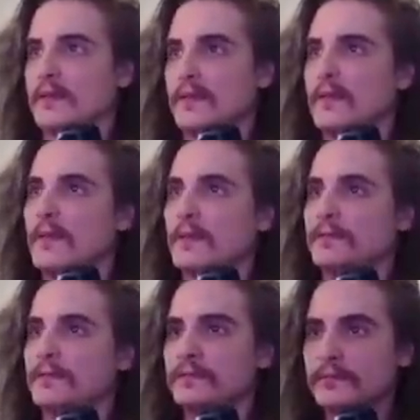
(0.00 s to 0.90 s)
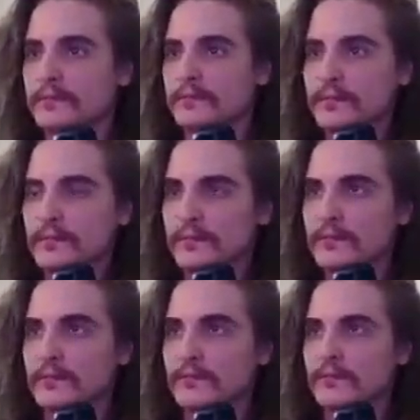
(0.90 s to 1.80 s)

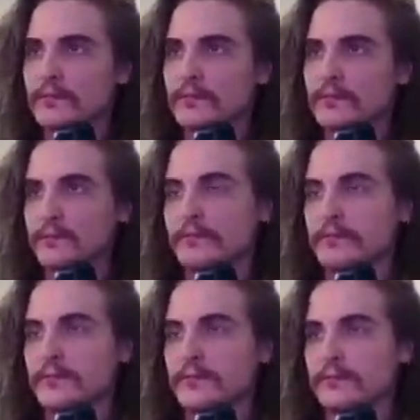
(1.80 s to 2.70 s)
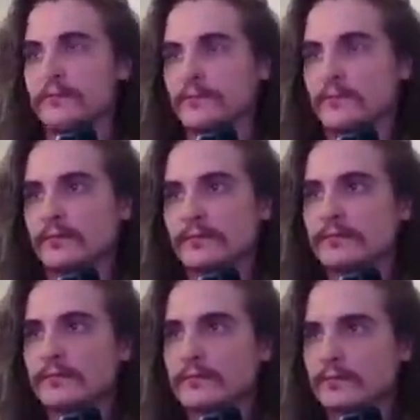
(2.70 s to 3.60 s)

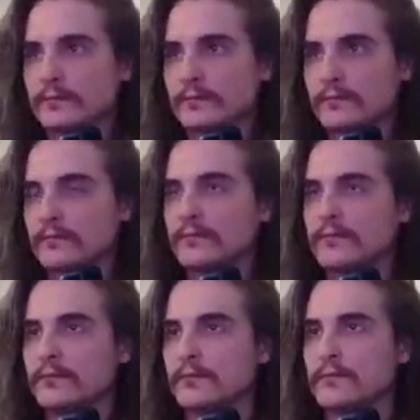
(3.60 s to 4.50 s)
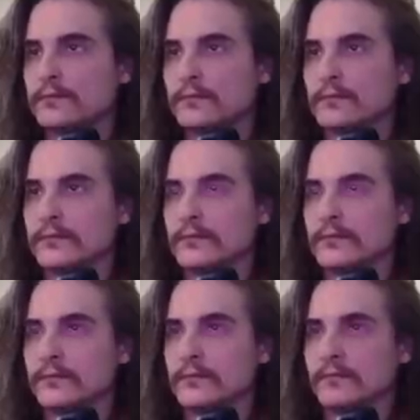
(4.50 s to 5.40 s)

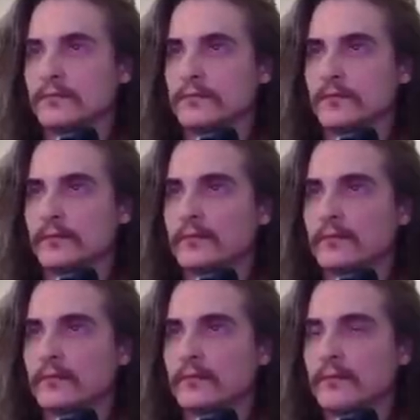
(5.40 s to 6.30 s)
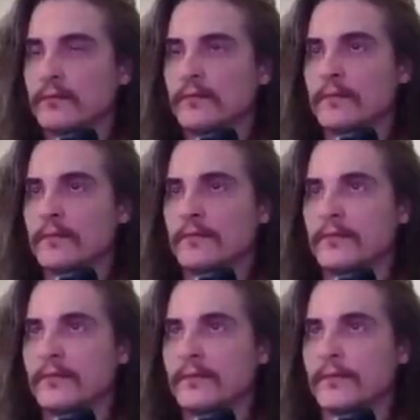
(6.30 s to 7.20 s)

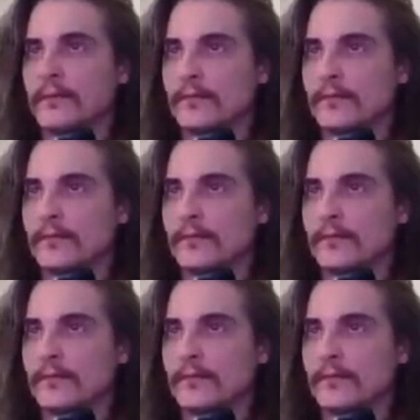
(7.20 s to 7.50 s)
Nobody speaks.